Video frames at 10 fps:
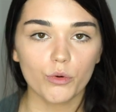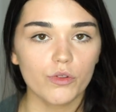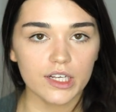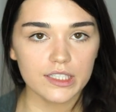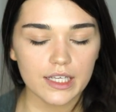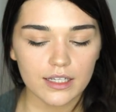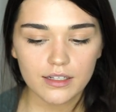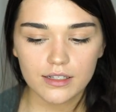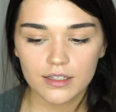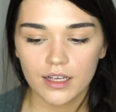things like
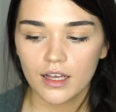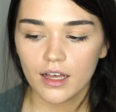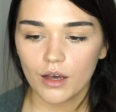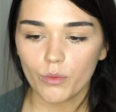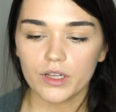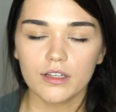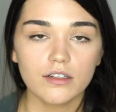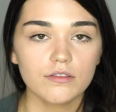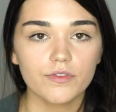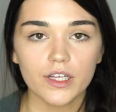this, will
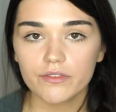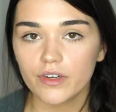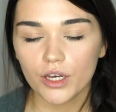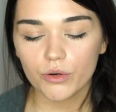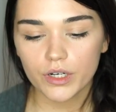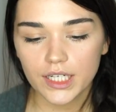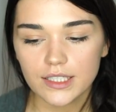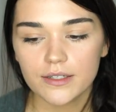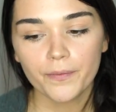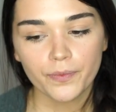not feel very great.